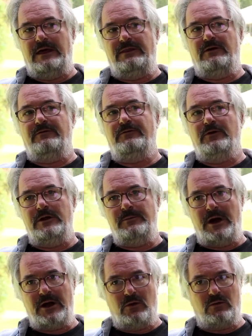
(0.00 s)
and they're fully
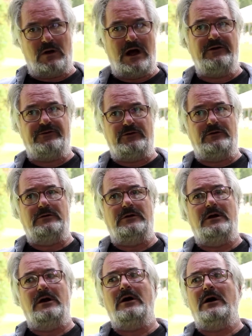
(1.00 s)
mycorrhizal.
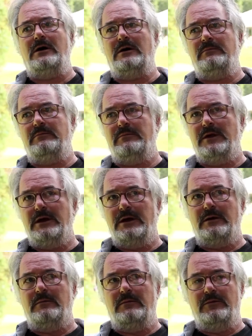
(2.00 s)

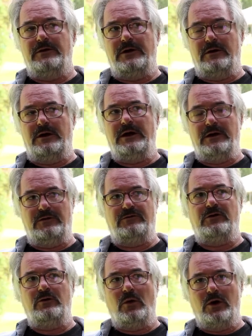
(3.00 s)
There
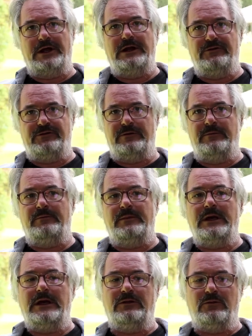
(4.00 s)
is an
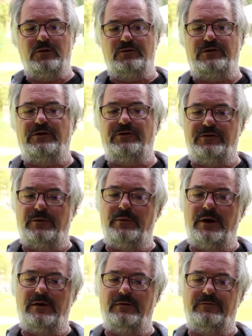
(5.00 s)
organism in the root
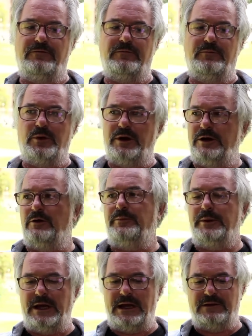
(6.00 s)
system of perennial
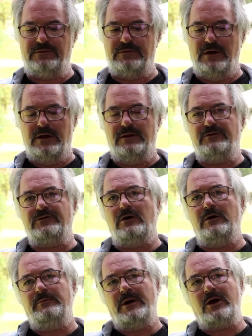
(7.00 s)
plants that's
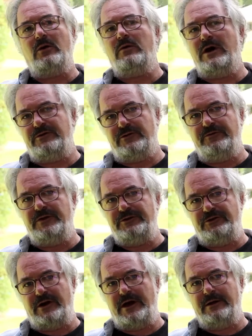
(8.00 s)
called mycorrhizal
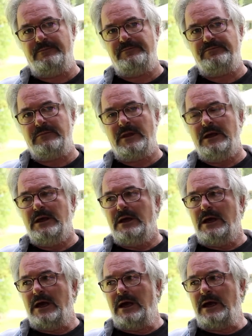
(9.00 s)
fungi.
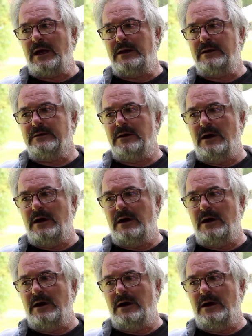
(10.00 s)
And